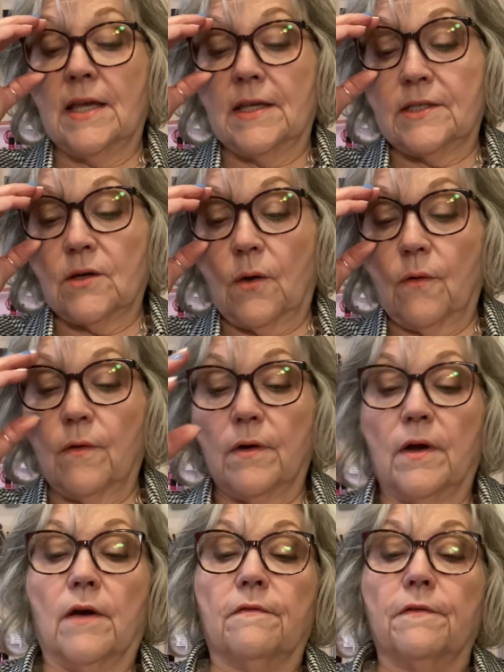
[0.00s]
So
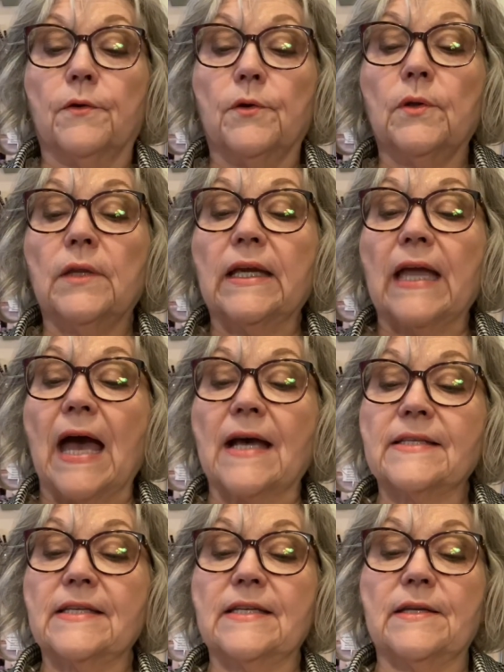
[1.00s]
ferulic
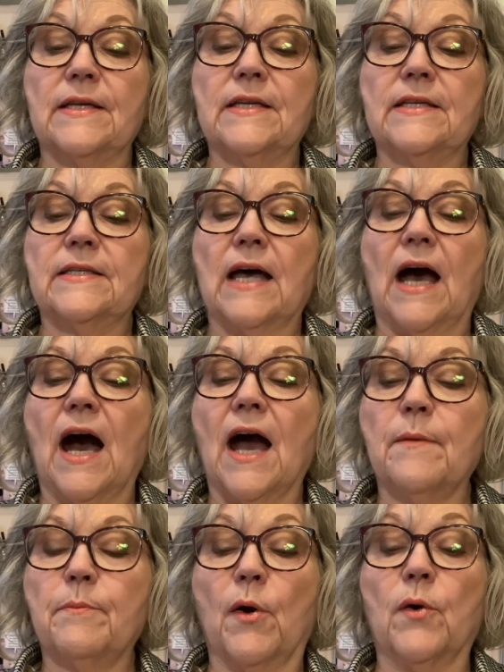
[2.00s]
acid is a
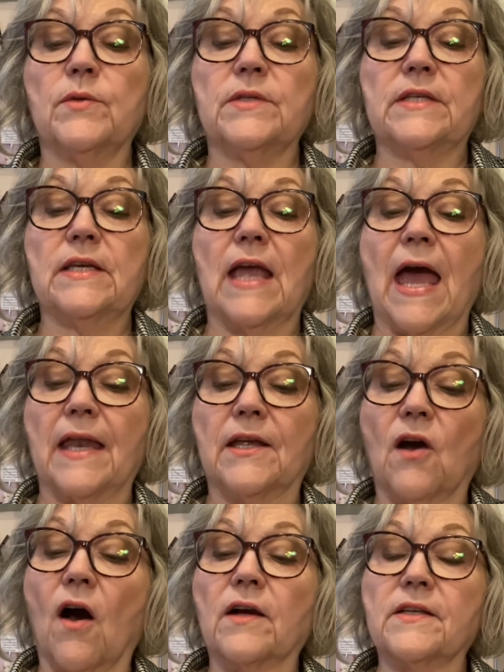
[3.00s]
high potency
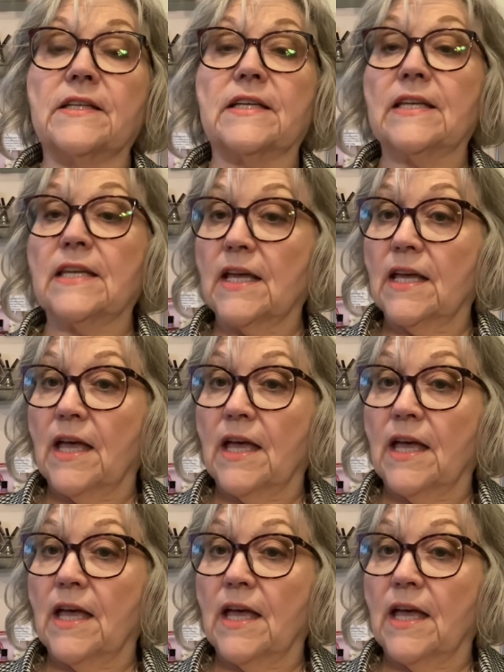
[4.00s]
antioxidant